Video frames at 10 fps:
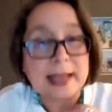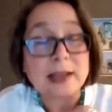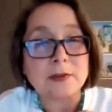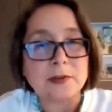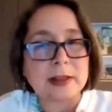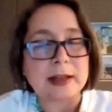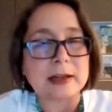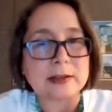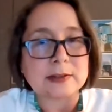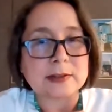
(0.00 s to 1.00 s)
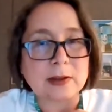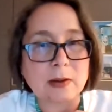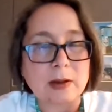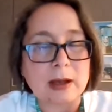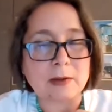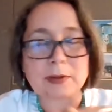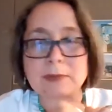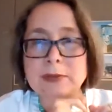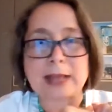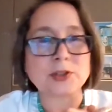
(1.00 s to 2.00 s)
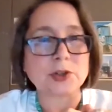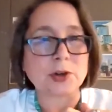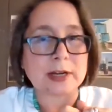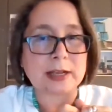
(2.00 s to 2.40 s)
you for letting us know how that journey.